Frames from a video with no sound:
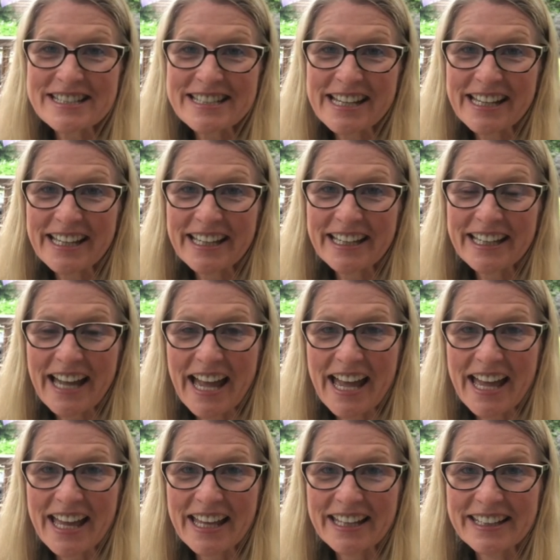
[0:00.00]
day,
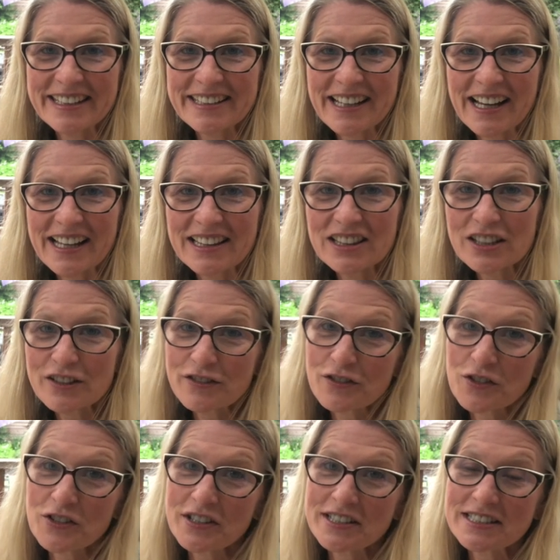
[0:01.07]
and I look
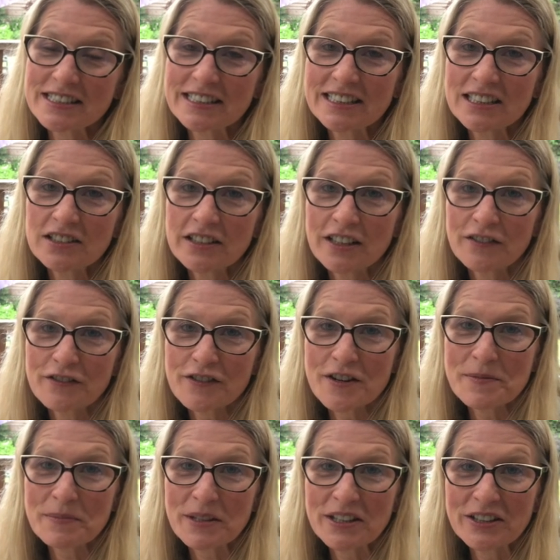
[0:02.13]
forward to hearing
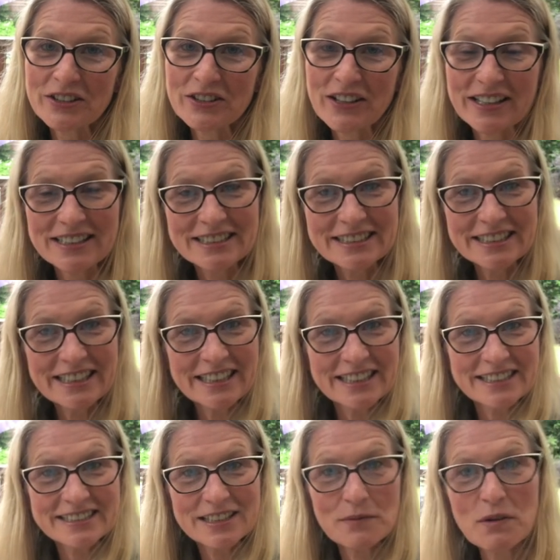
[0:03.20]
from you and
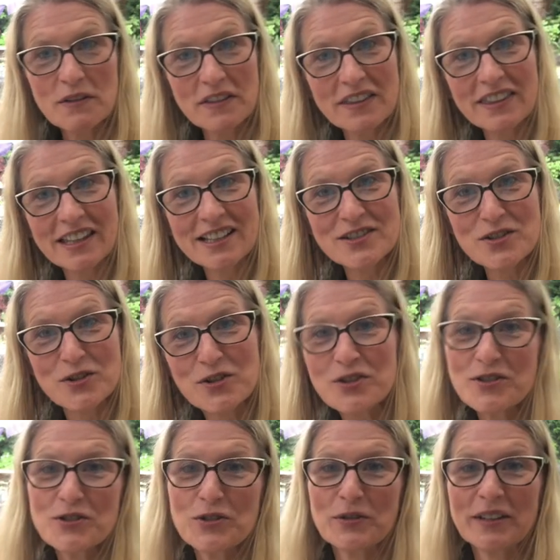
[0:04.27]
seeing some of the things you're
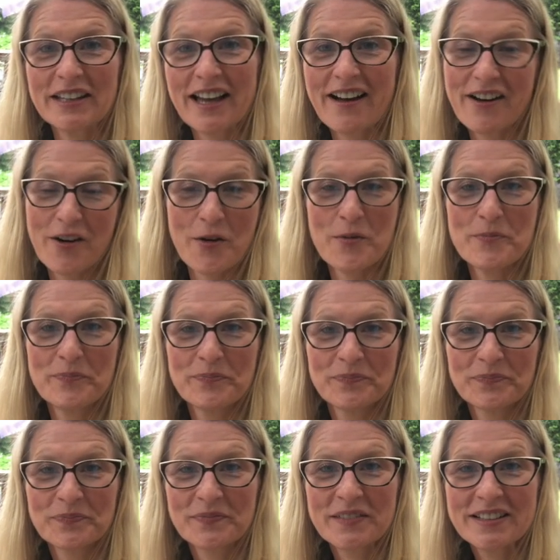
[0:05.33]
doing at home.
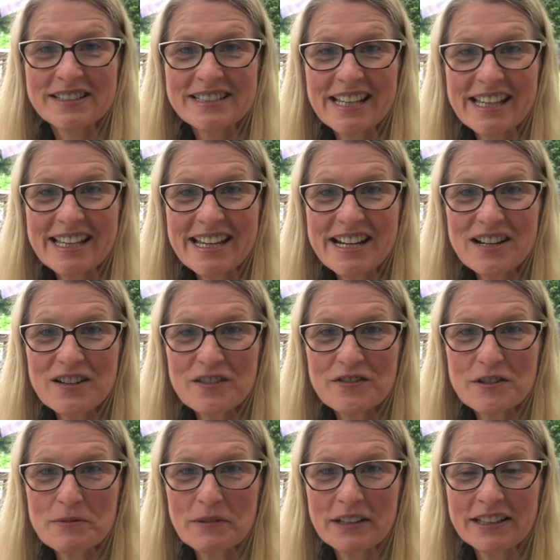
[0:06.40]
Take care,
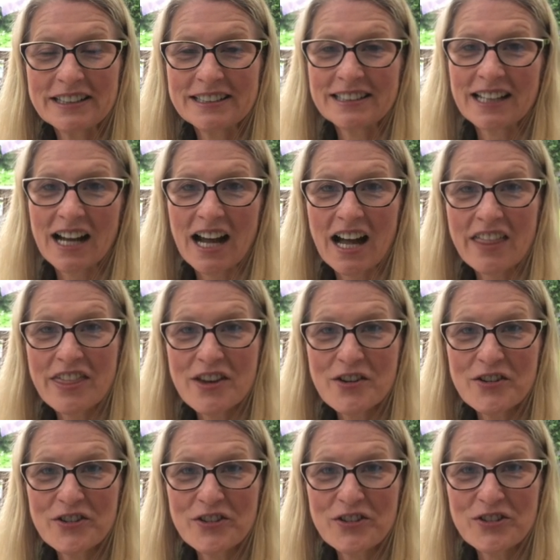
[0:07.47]
everyone.
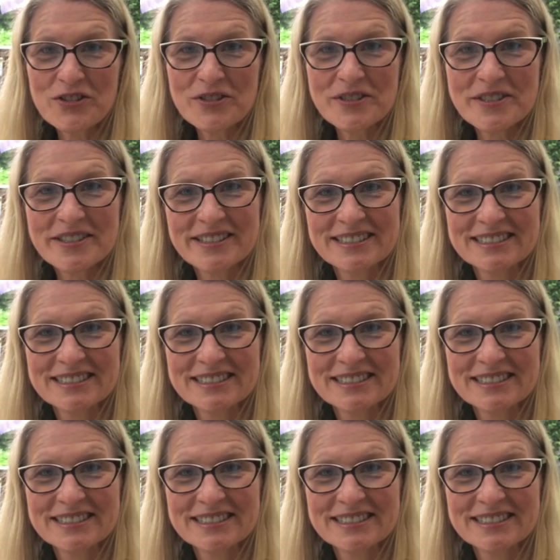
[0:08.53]
Adios.